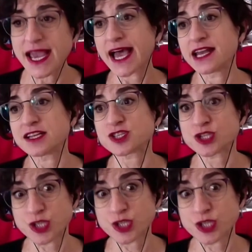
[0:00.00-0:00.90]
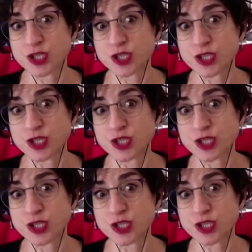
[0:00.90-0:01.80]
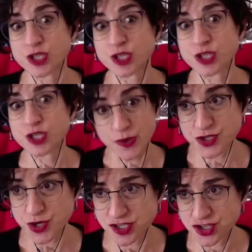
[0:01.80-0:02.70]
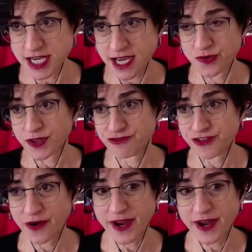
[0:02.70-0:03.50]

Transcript: and it slows the transition down with very